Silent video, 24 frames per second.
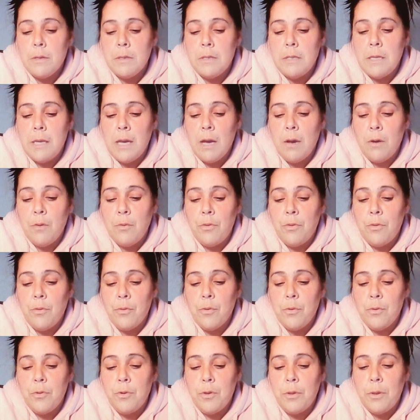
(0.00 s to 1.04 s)
down
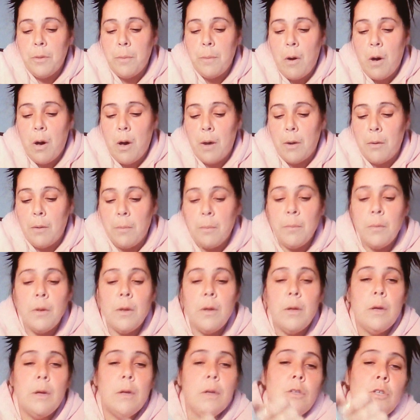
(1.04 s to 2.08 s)
through to the bottom,
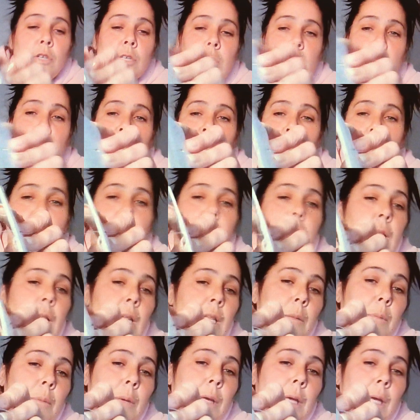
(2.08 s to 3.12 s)
just like we did
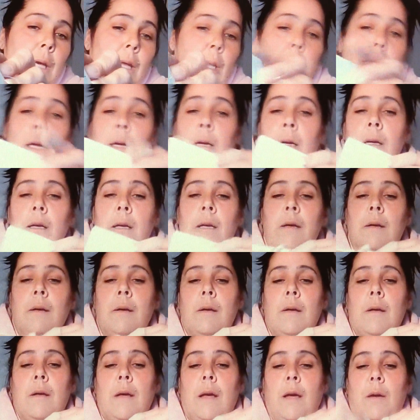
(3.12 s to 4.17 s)
at the beginning.
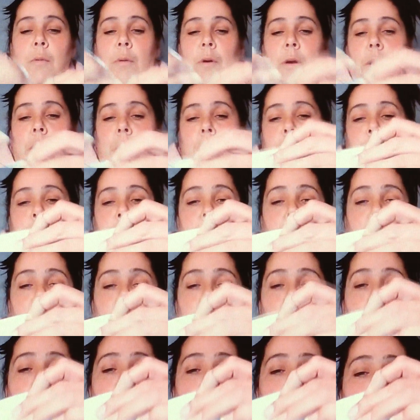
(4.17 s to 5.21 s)
And we're going to
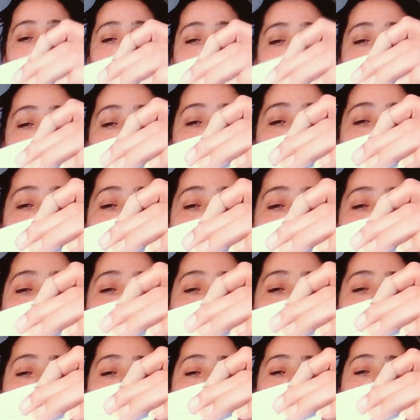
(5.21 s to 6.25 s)
pull our
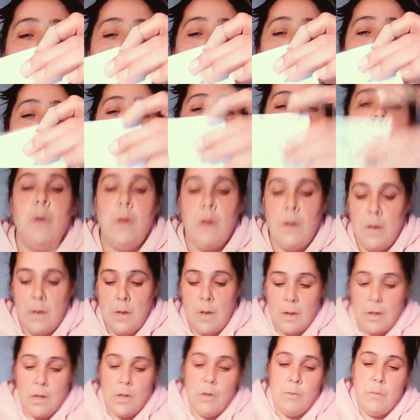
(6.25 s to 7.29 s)
thread through.
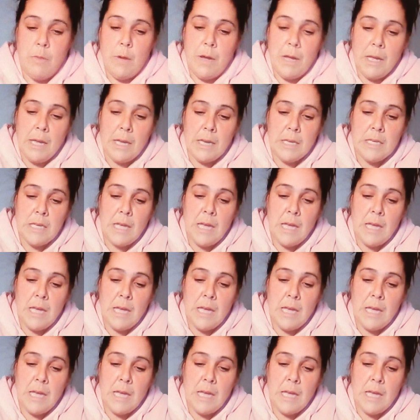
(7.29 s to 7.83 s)
You might get